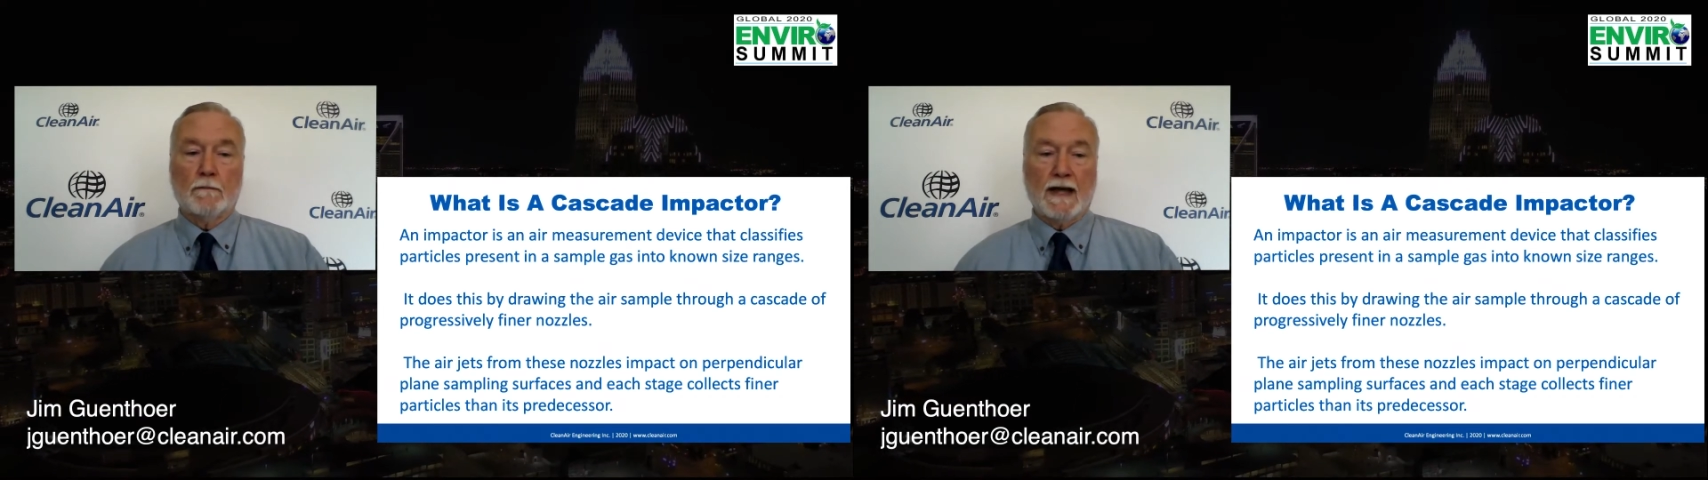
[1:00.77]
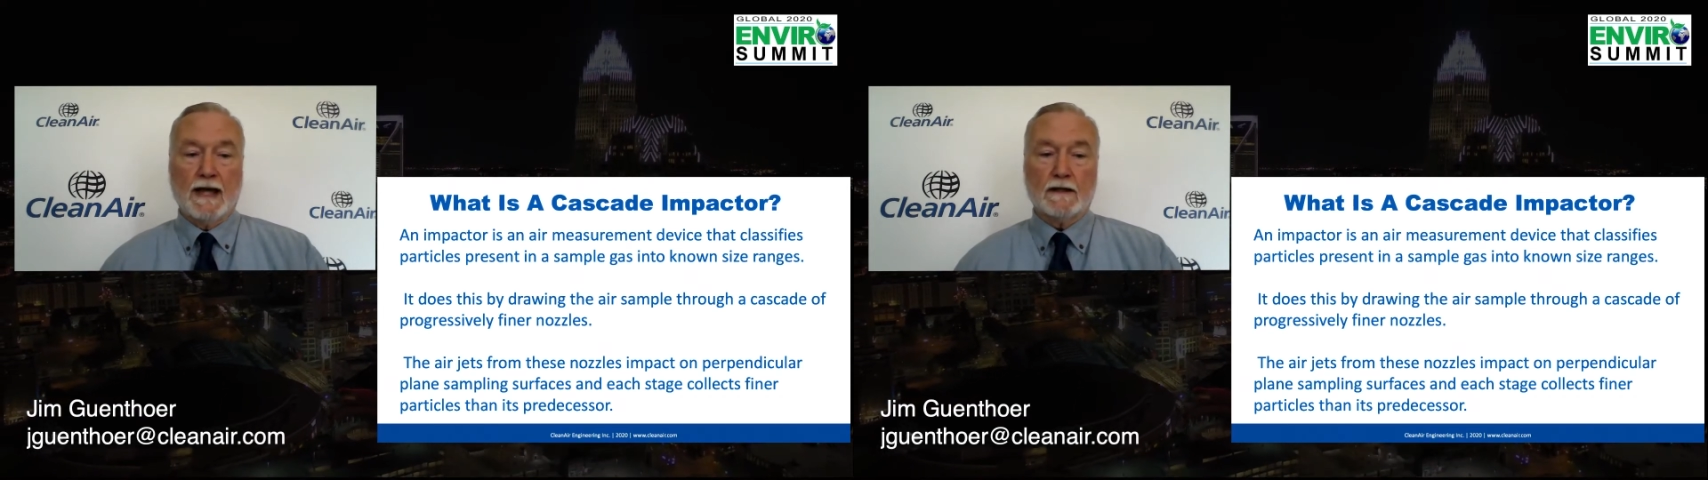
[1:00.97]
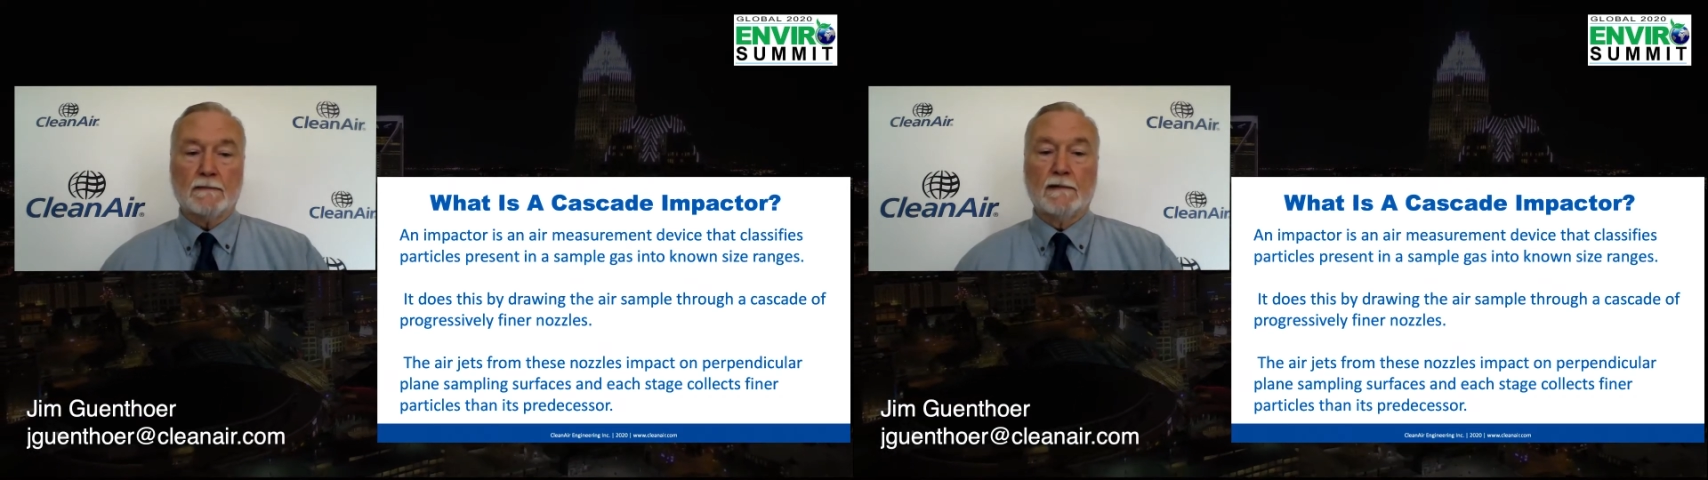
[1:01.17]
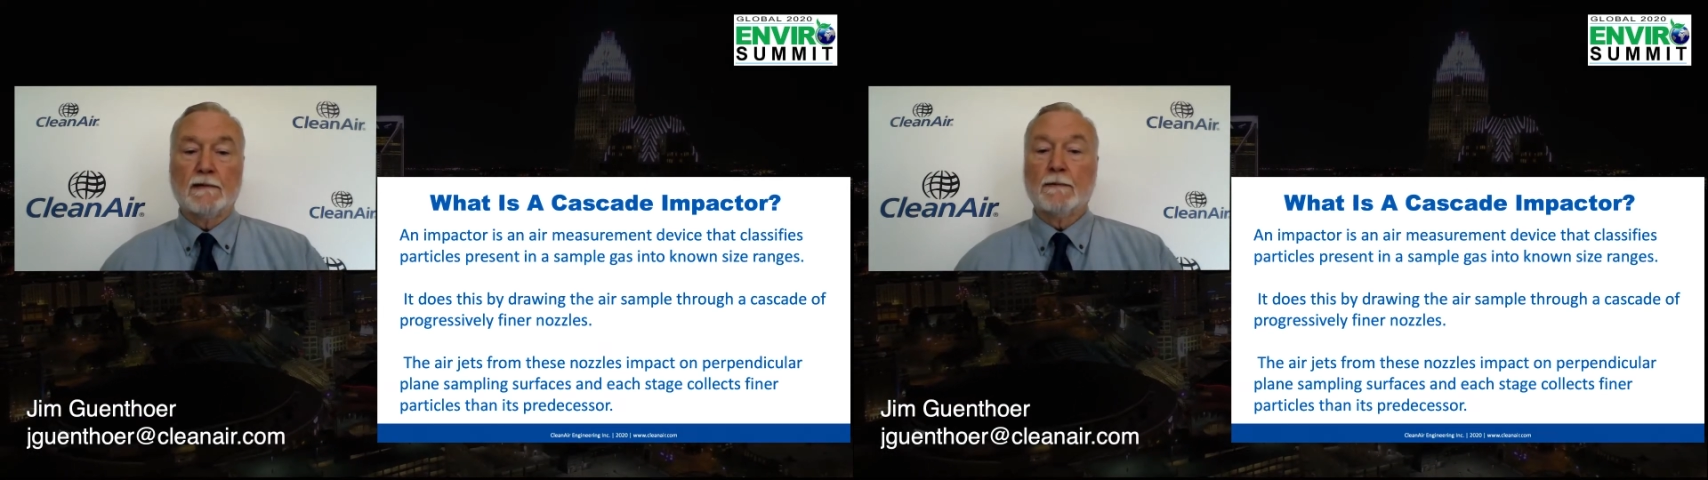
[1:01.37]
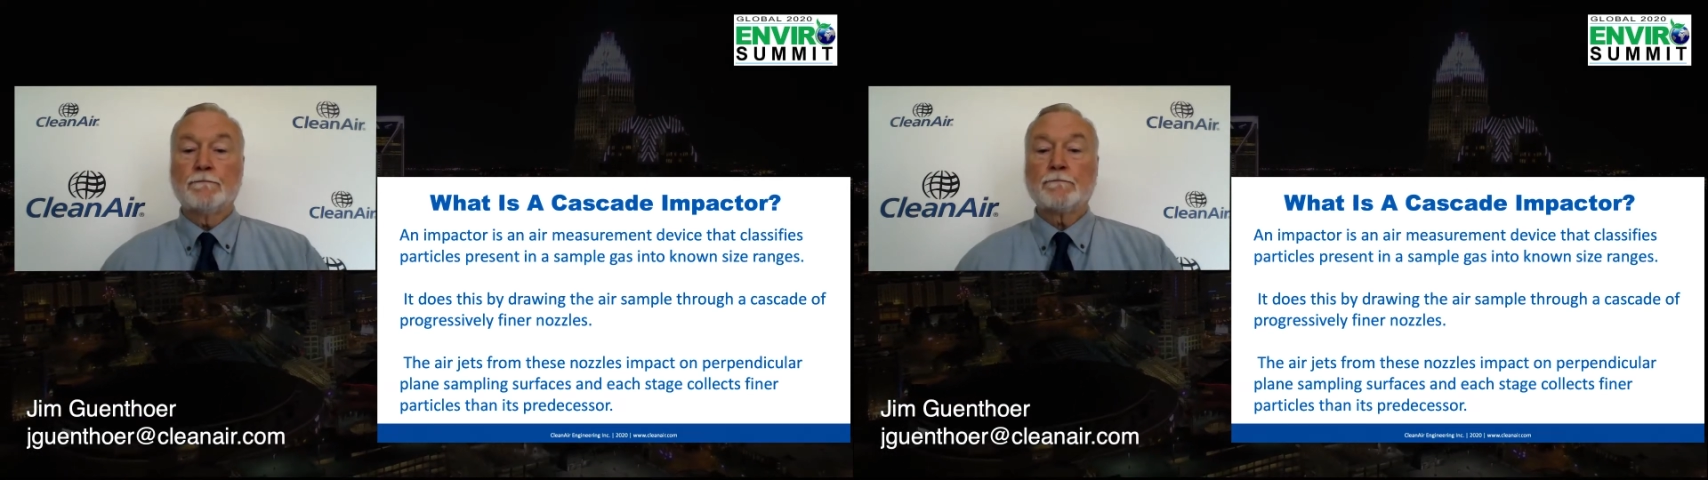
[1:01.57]
matter.
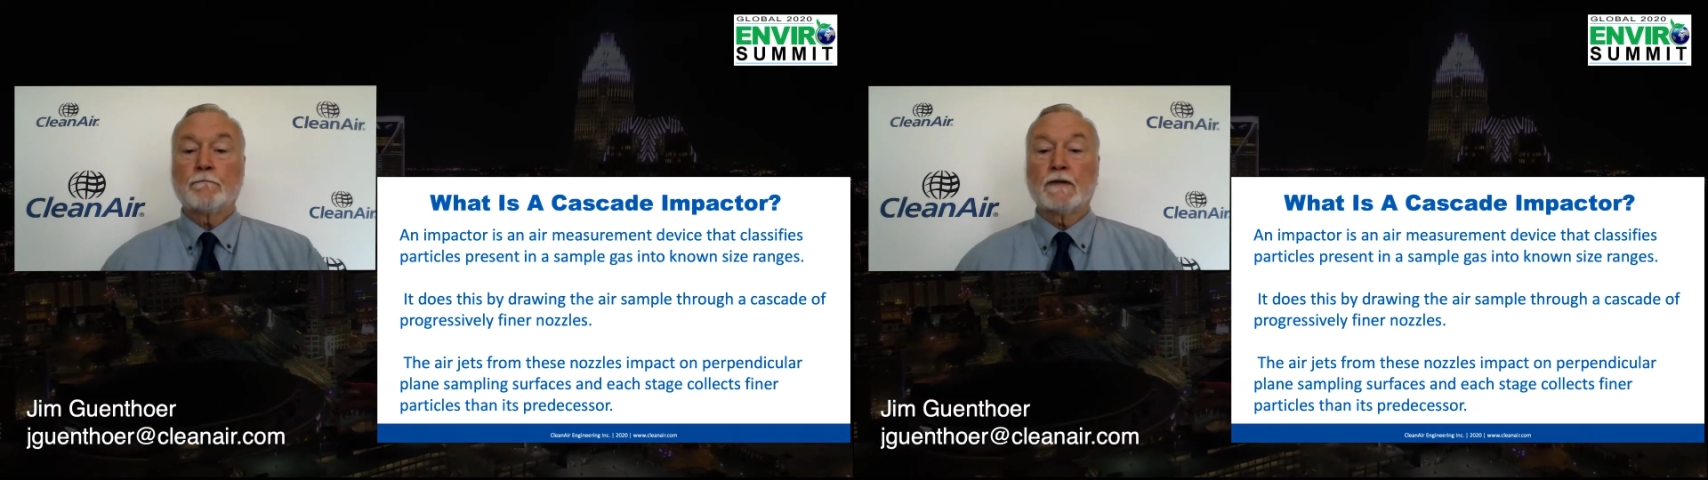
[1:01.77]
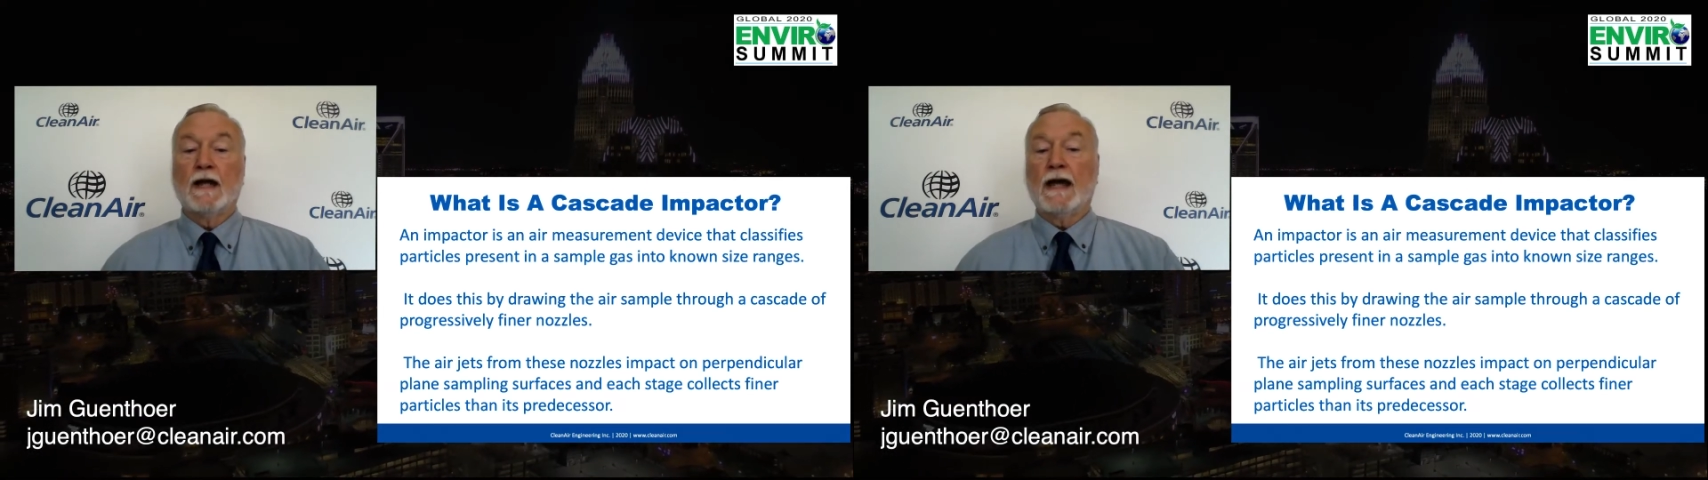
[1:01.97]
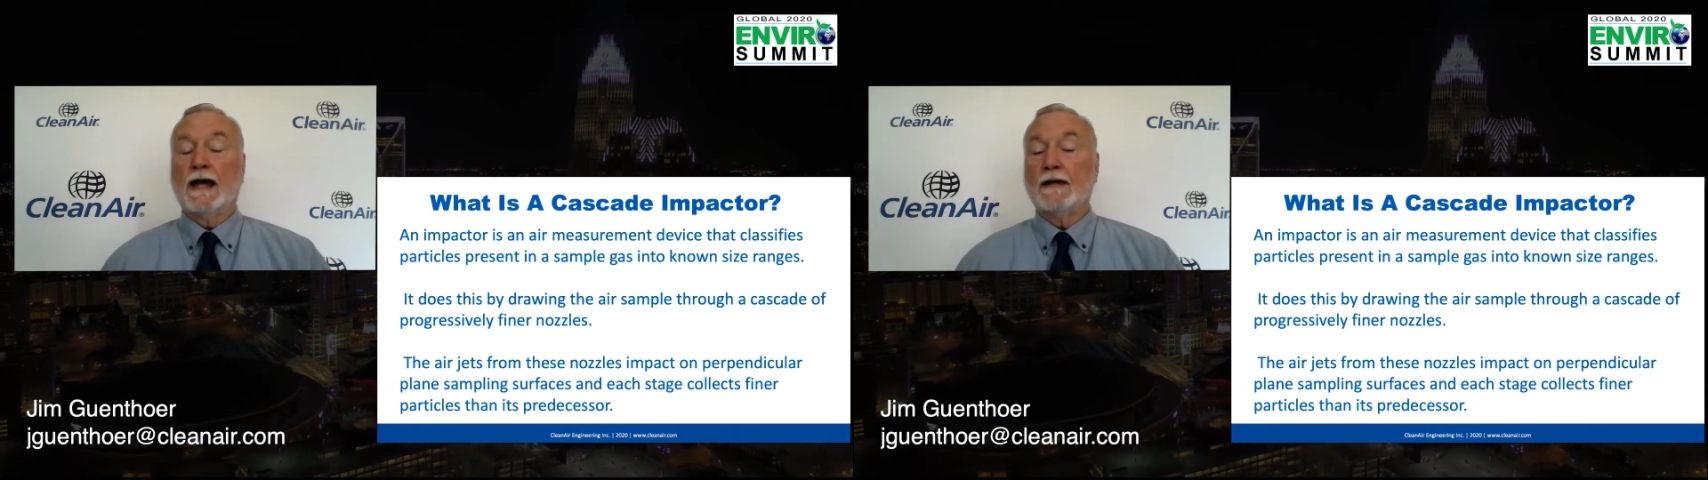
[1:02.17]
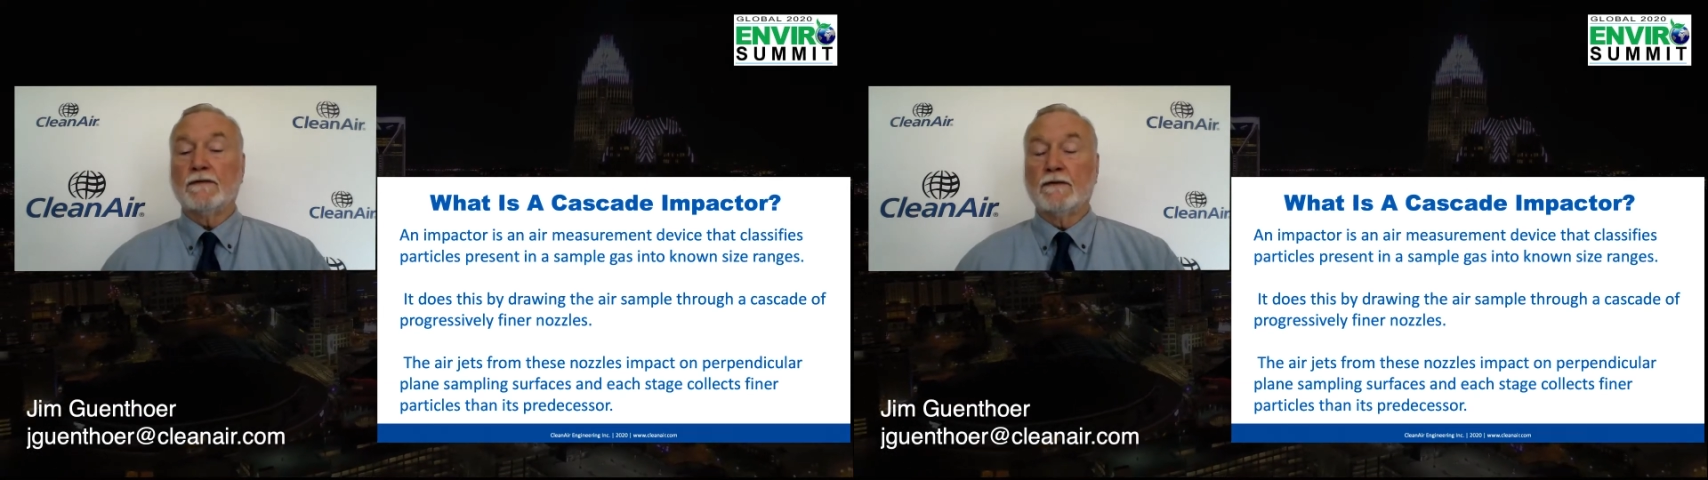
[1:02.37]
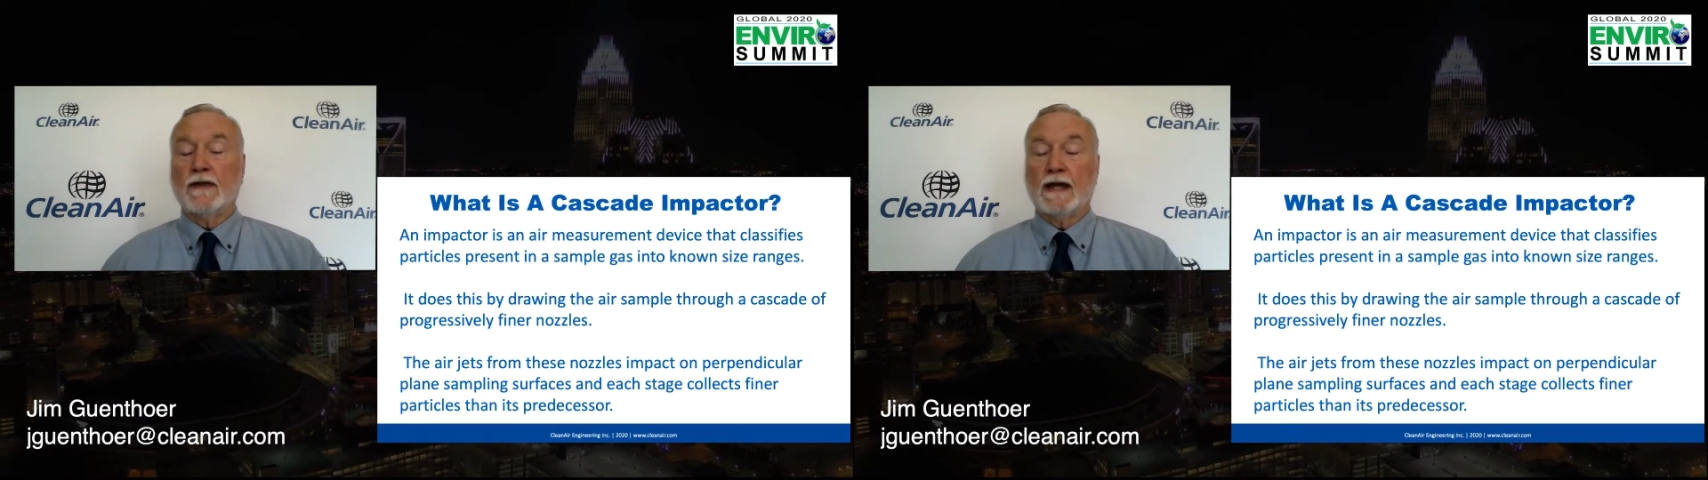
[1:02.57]

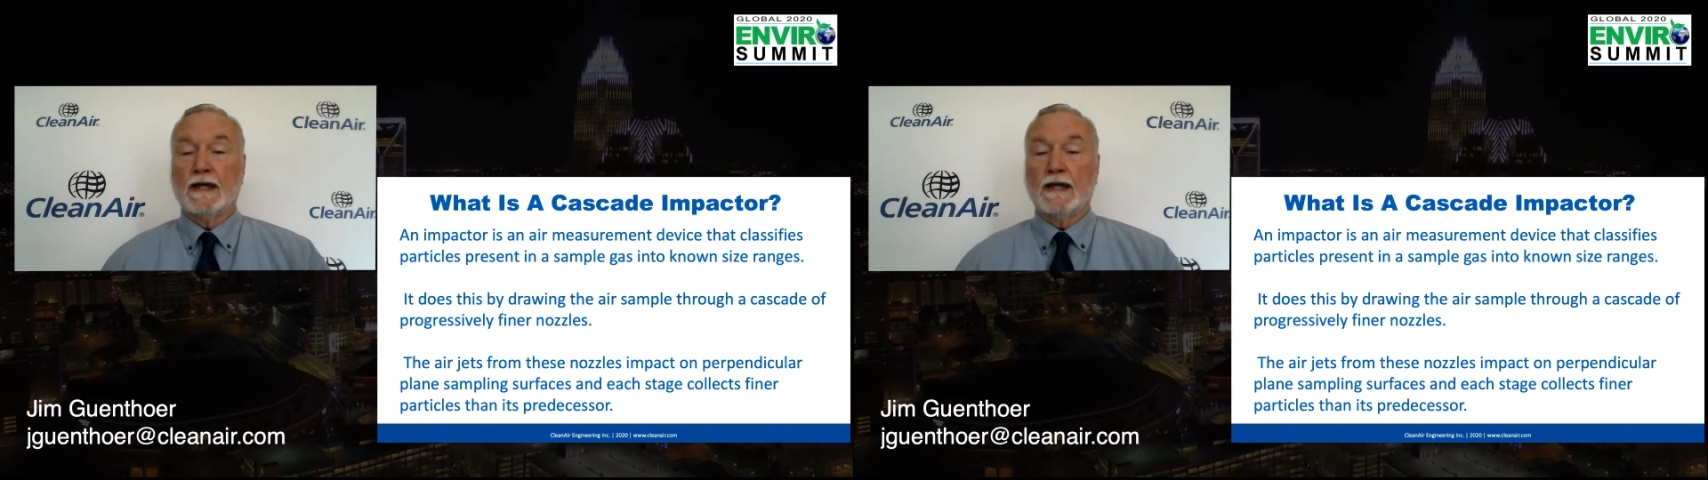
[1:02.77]
And